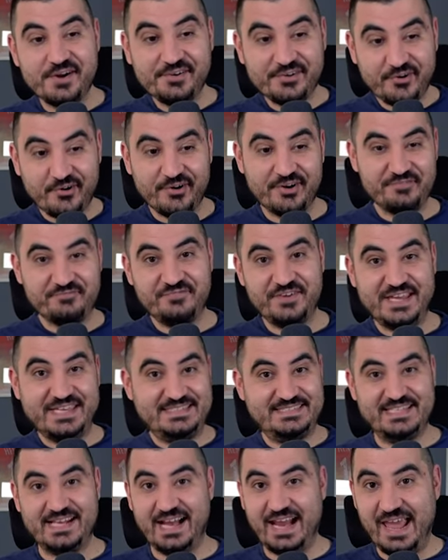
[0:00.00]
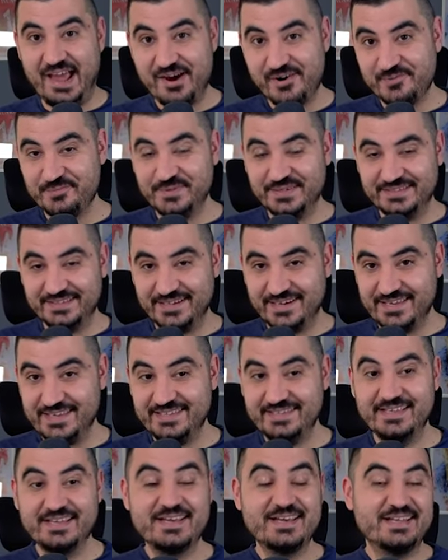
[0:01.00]
we're gonna face Real
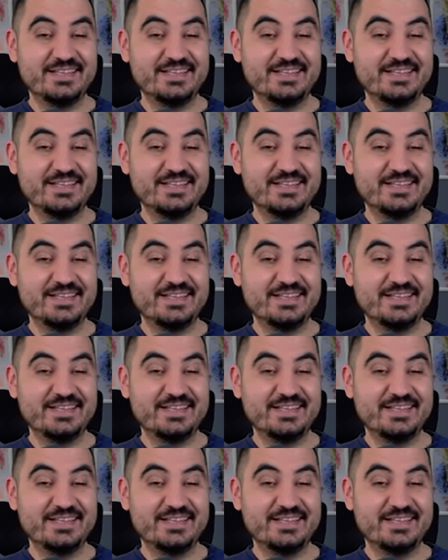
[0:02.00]
Madrid.